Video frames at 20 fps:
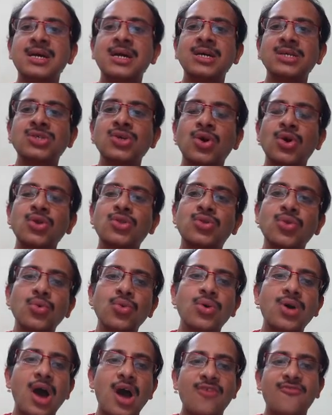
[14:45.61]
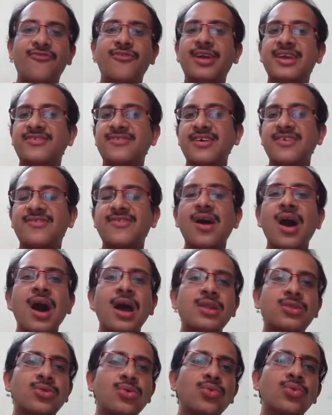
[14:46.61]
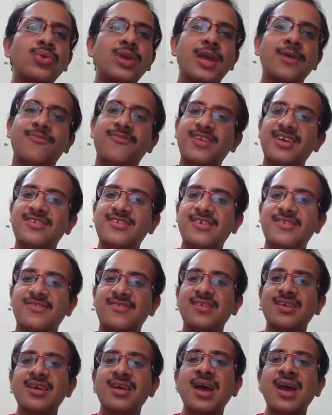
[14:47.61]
So through conv features or through deep features,